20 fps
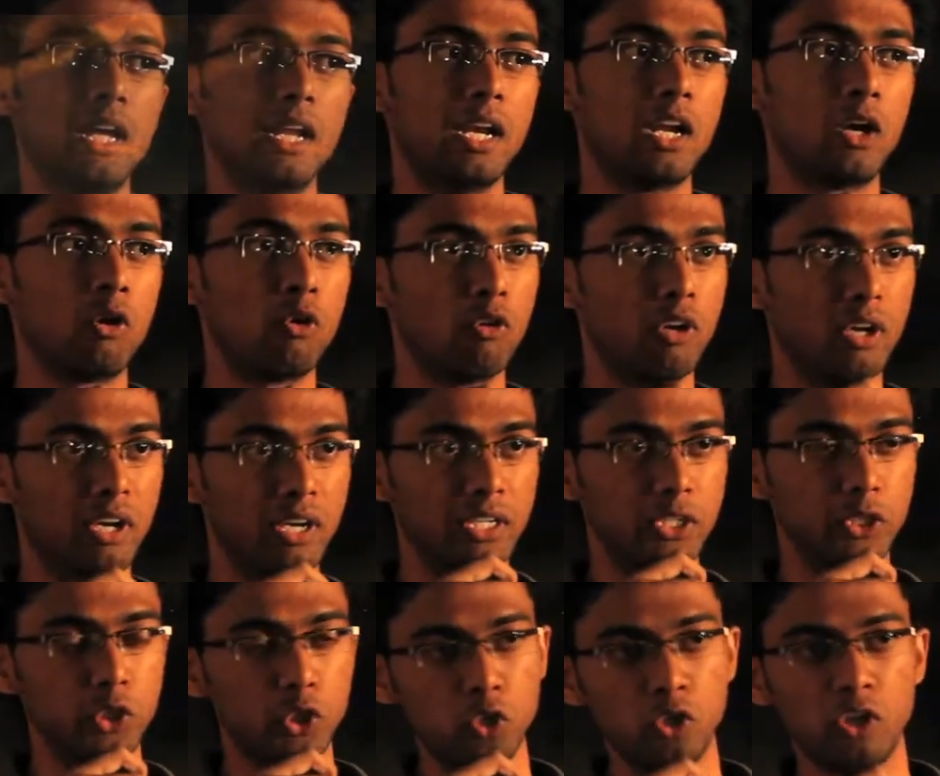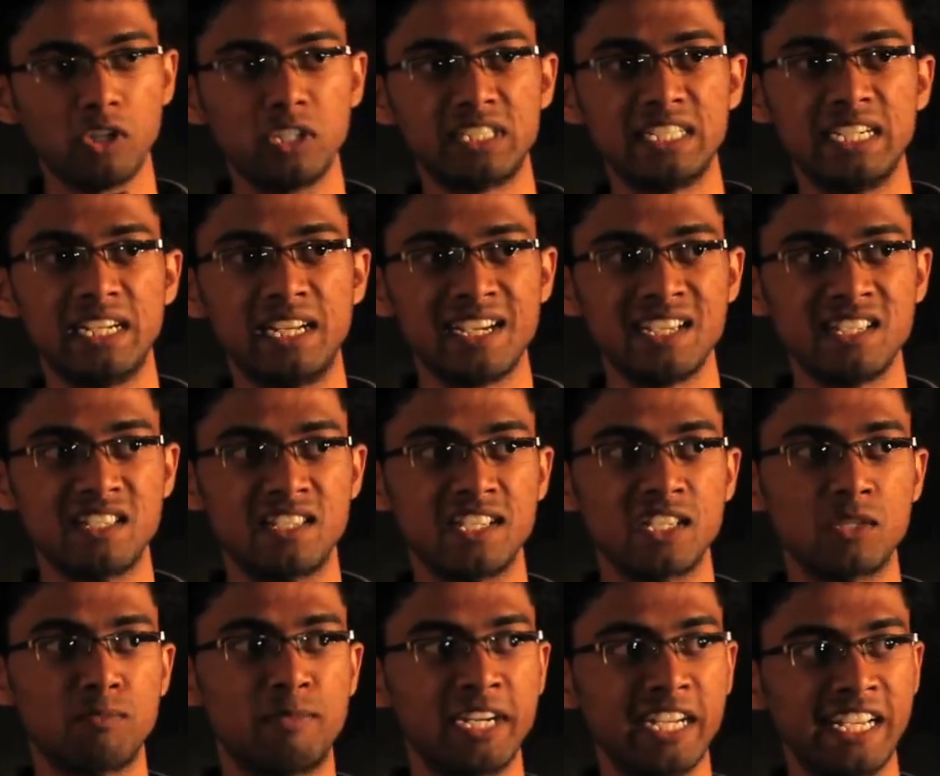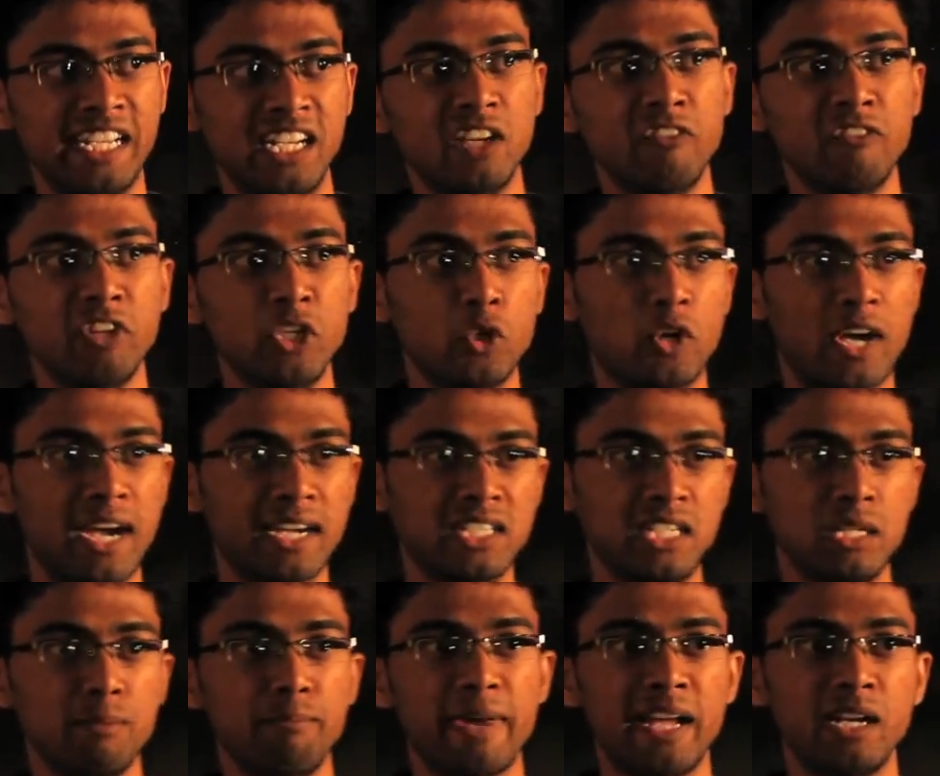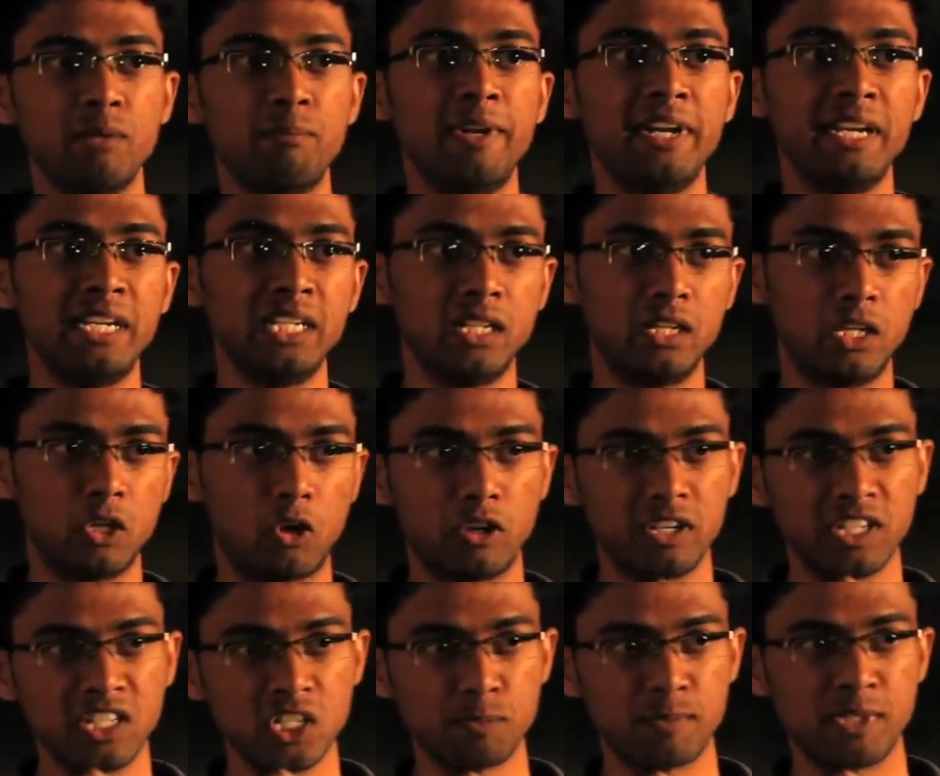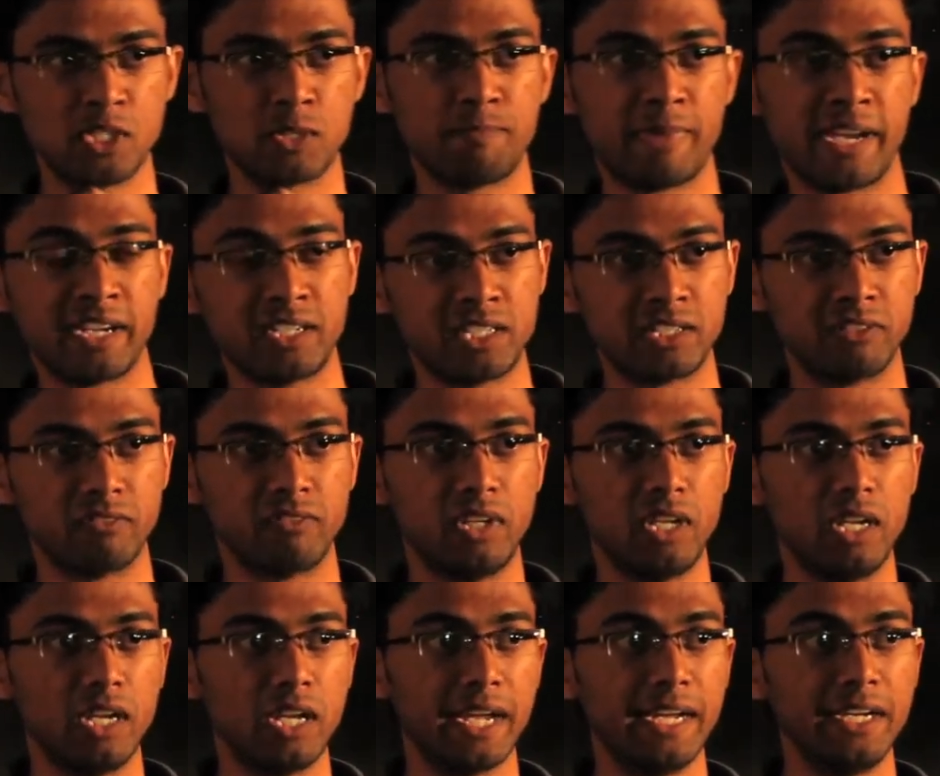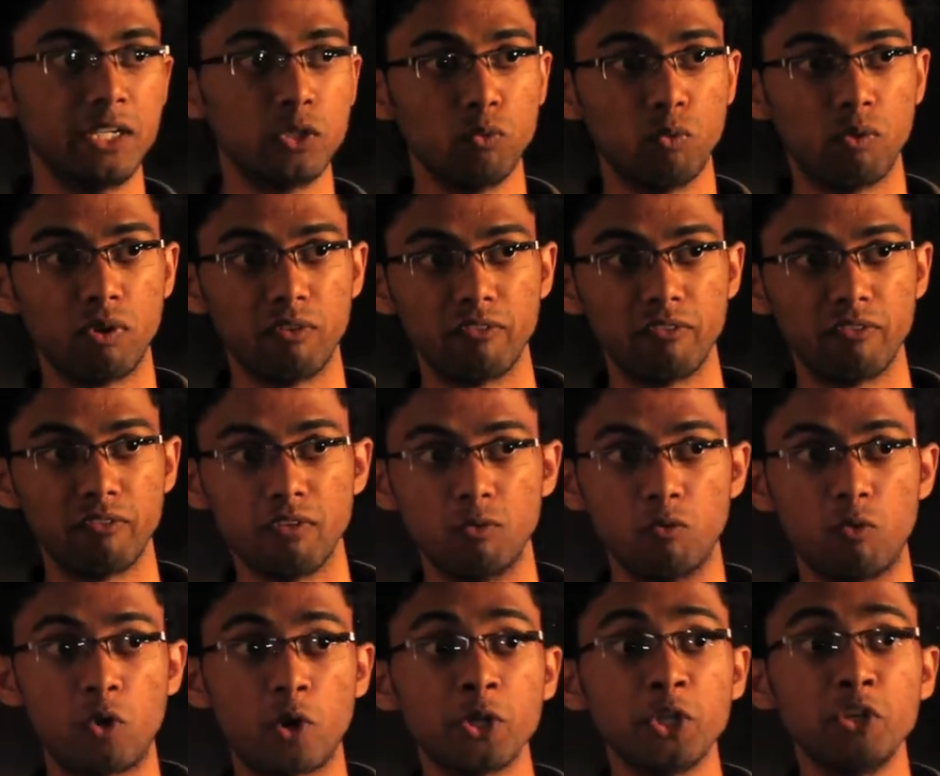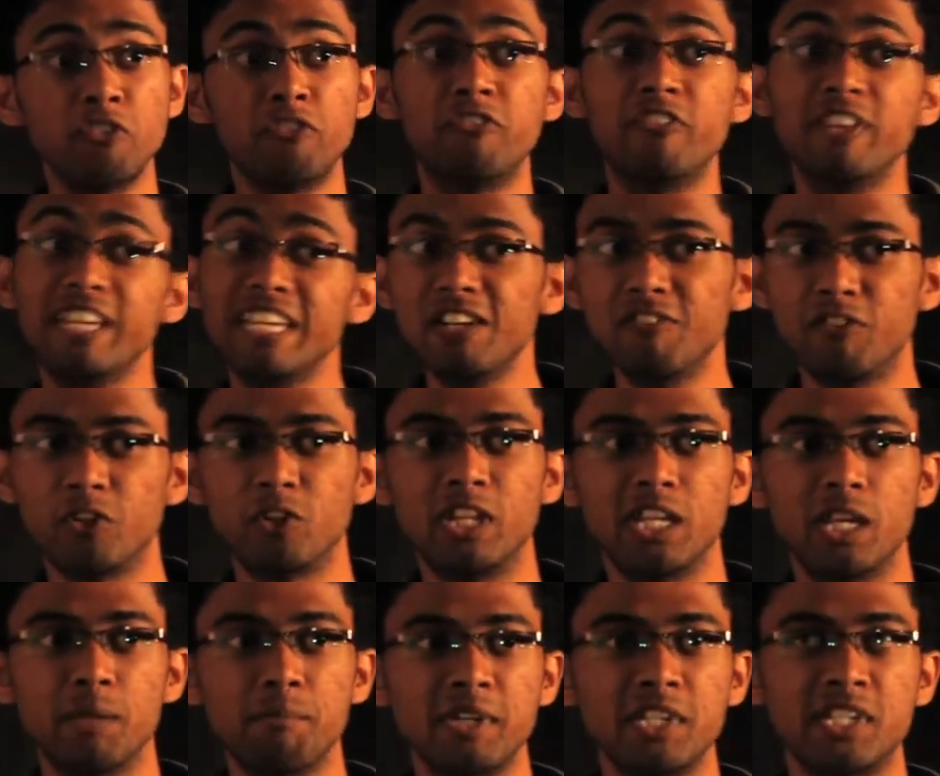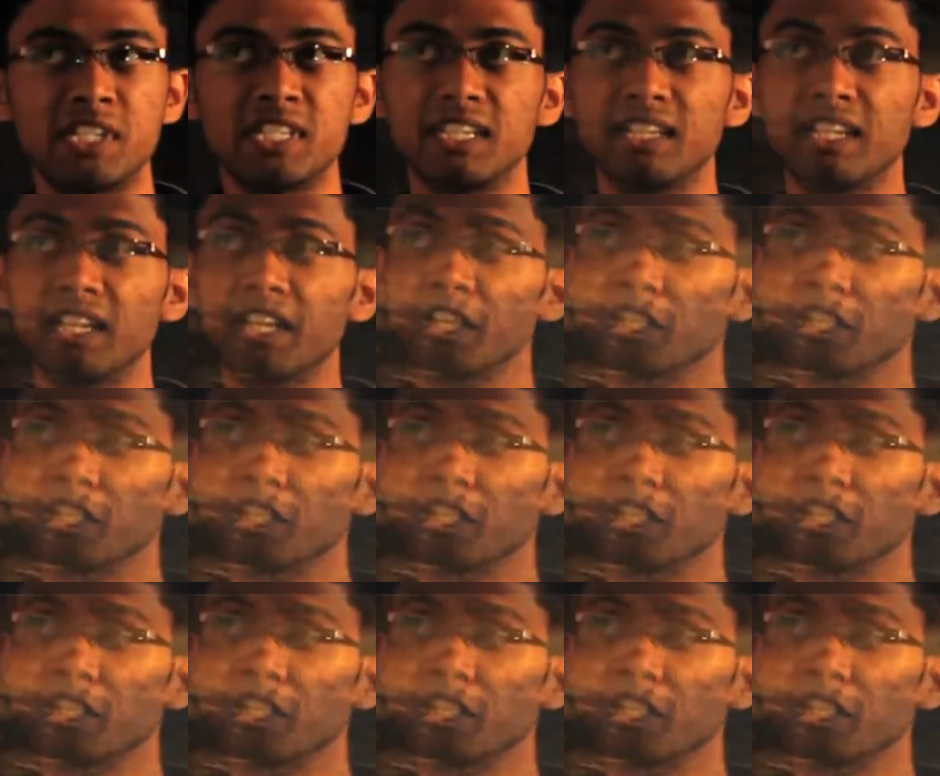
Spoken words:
Now, you do not realize this, but in a way, you're actually manipulating an audience perspective into what you feel for the image.